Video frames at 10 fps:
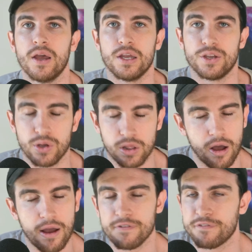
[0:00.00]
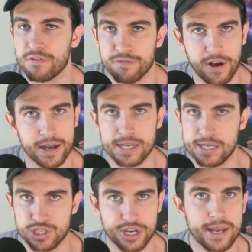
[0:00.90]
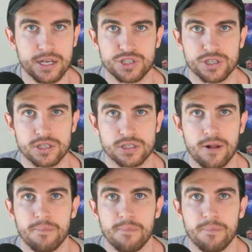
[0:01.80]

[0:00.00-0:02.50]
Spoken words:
your life fucking changes.